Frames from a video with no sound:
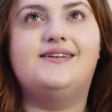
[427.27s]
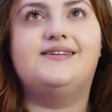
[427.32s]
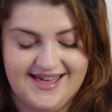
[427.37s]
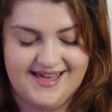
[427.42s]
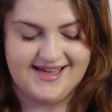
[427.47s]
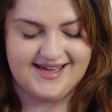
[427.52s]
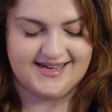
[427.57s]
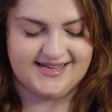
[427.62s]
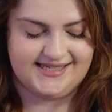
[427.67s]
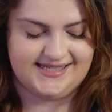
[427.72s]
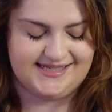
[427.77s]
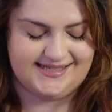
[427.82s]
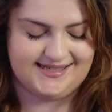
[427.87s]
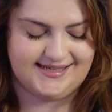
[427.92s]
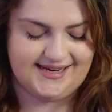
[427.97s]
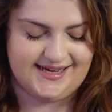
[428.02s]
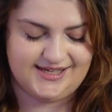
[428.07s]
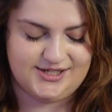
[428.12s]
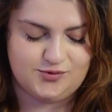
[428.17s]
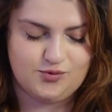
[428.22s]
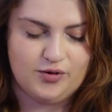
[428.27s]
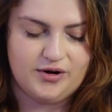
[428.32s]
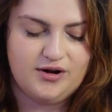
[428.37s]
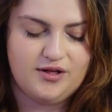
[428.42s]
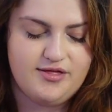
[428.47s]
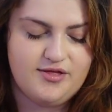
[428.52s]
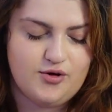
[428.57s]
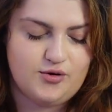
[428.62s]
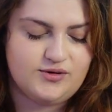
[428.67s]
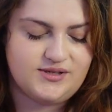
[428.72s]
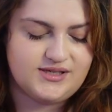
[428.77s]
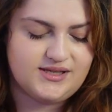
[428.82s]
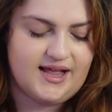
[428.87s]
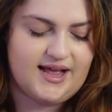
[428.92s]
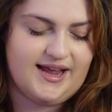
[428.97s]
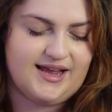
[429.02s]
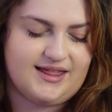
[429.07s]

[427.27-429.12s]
This is one of those like